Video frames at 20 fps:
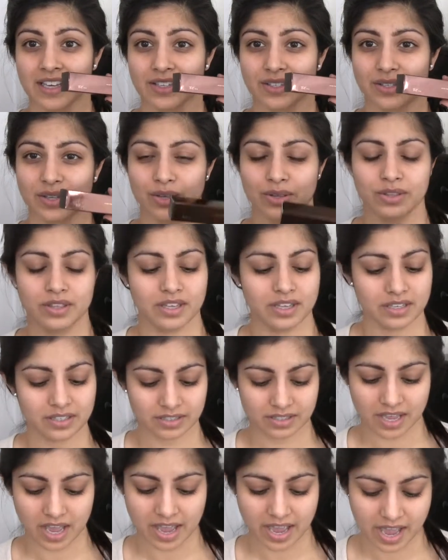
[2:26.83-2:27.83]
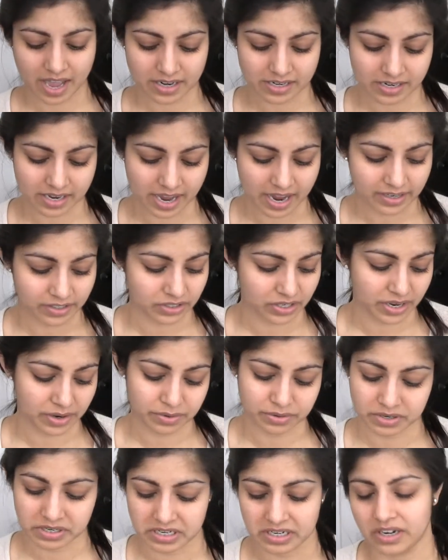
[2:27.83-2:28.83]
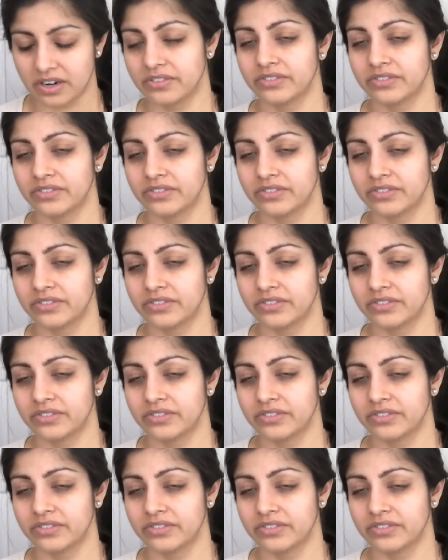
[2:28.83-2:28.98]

So this, I ordered it